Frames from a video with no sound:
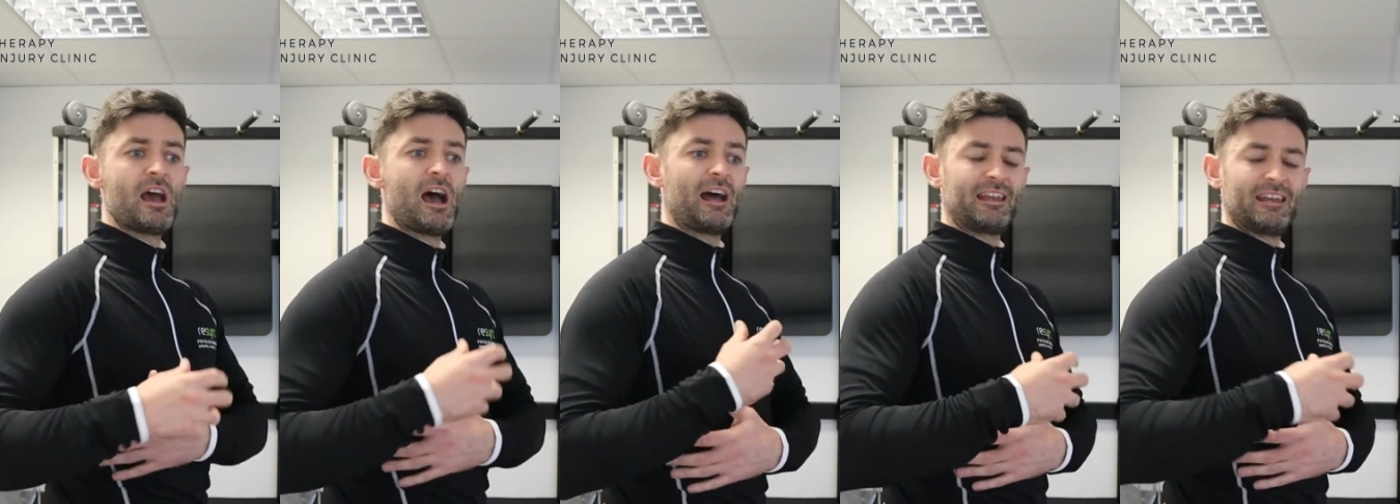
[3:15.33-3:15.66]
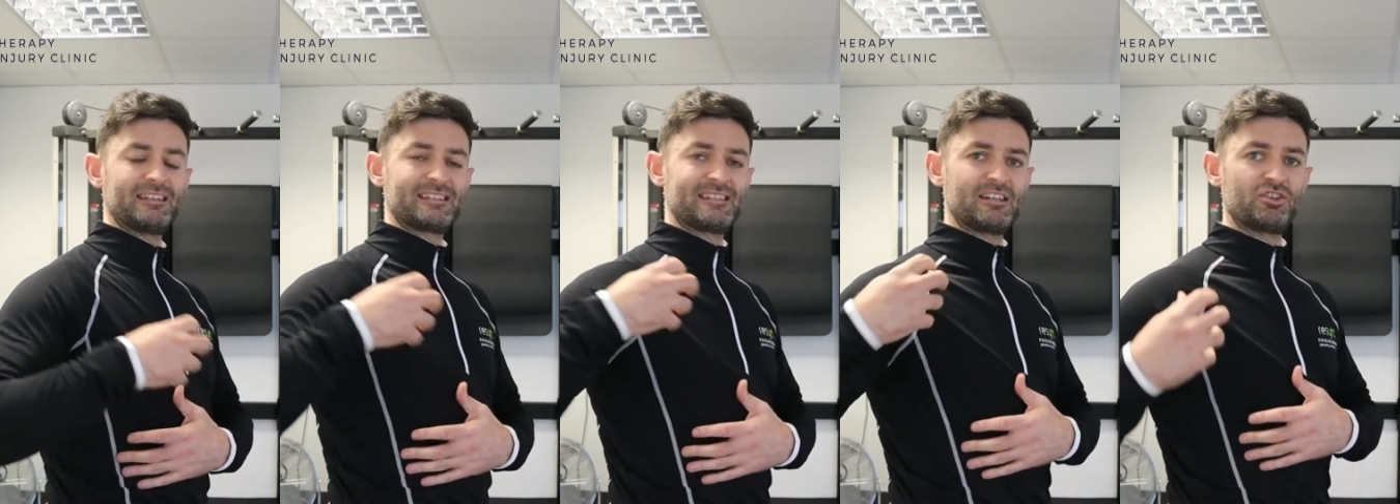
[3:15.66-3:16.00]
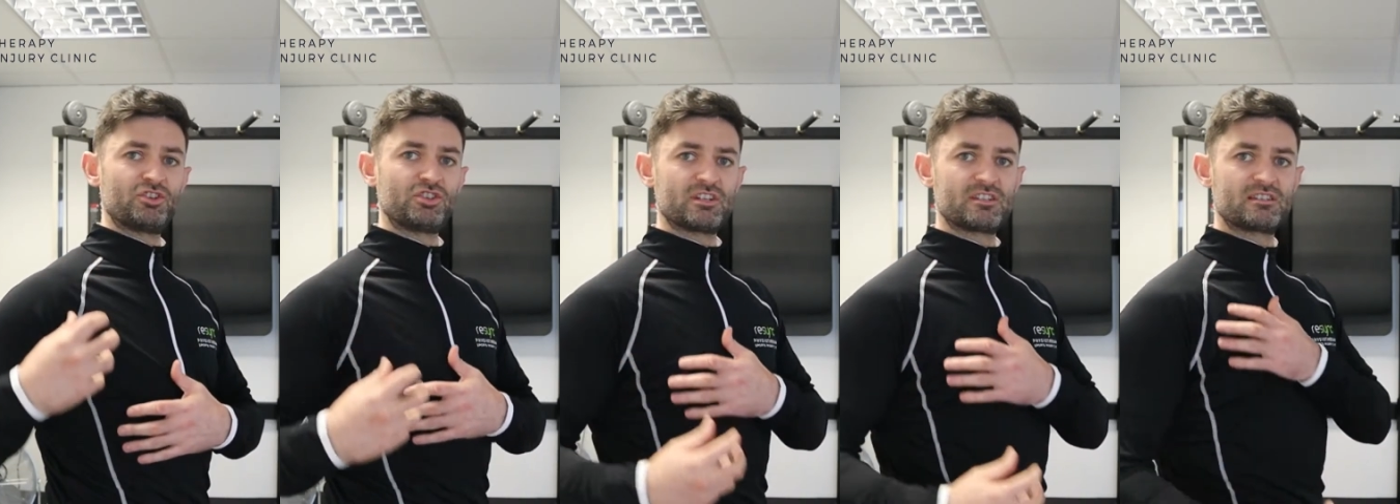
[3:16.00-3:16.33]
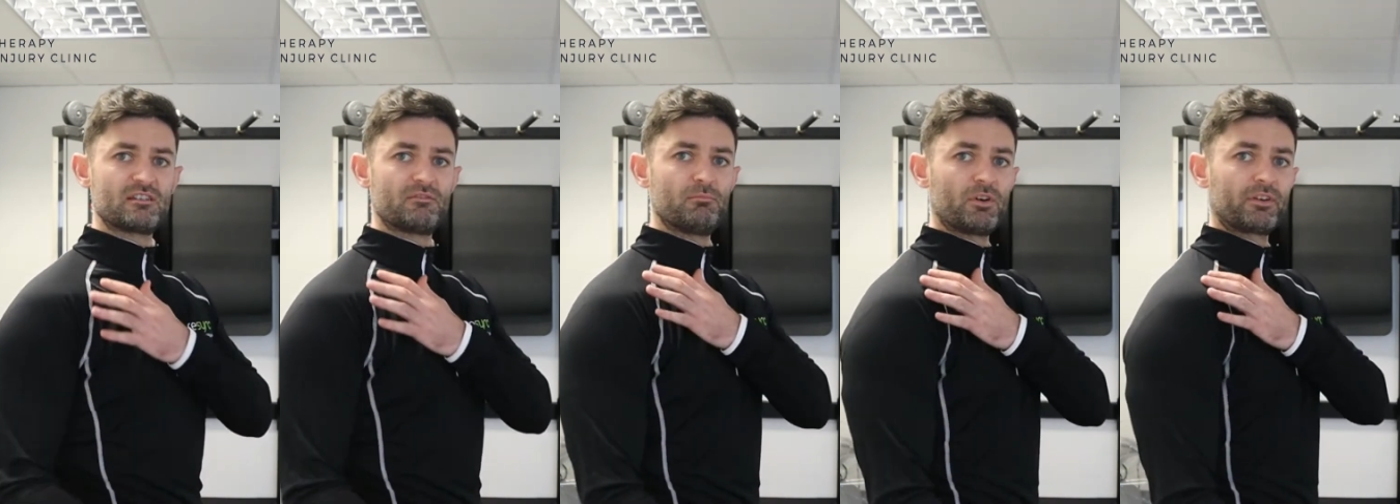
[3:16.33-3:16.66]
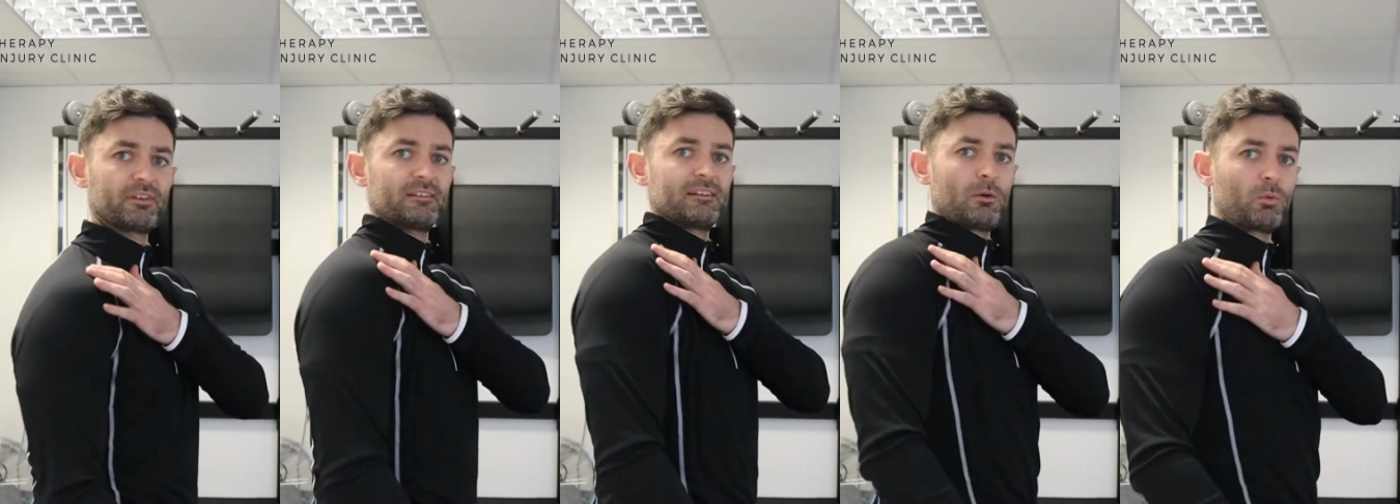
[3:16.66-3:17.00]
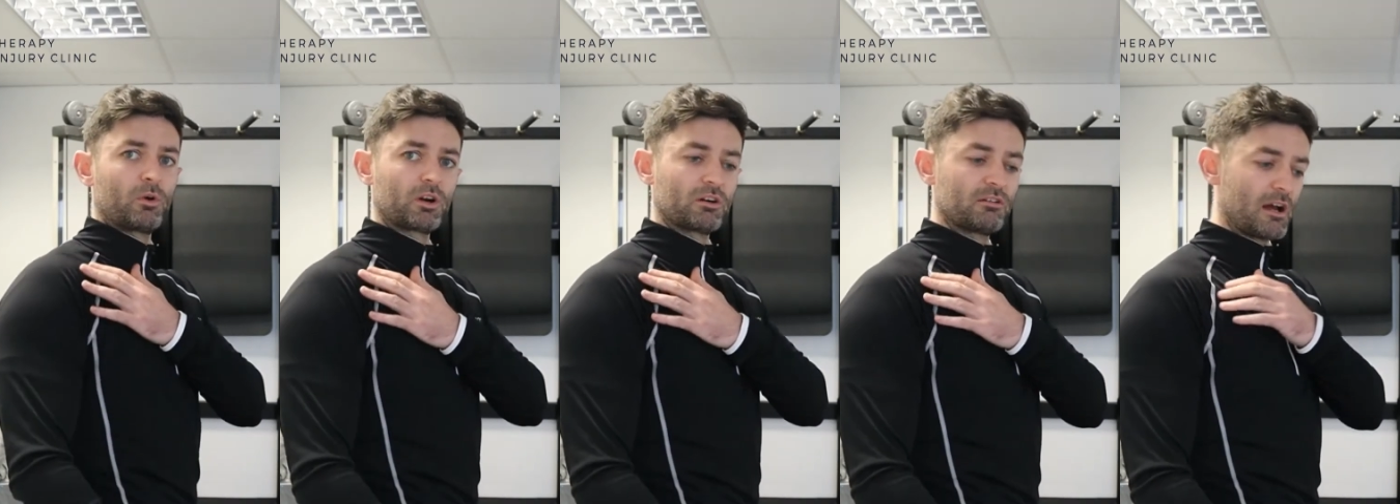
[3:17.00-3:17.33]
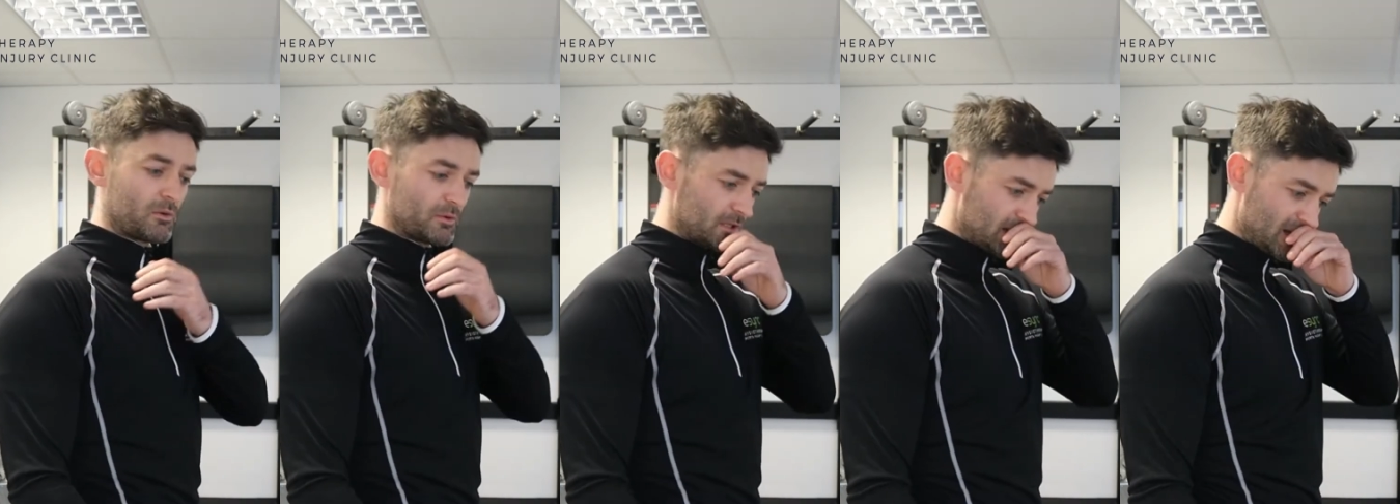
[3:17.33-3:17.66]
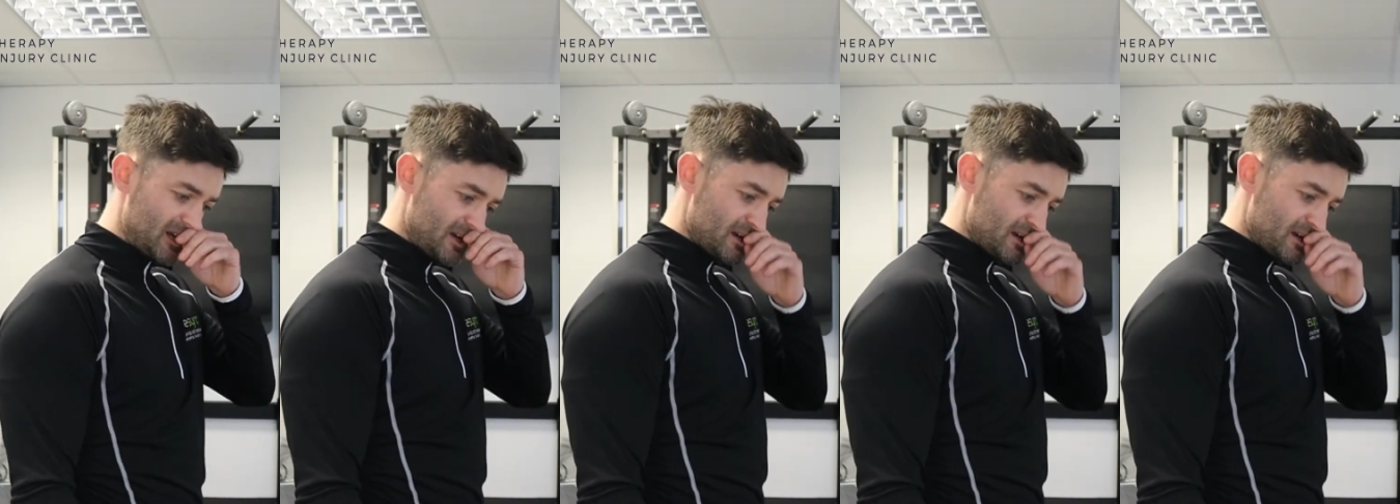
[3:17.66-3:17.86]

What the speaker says: and then synergists of muscles that work around it.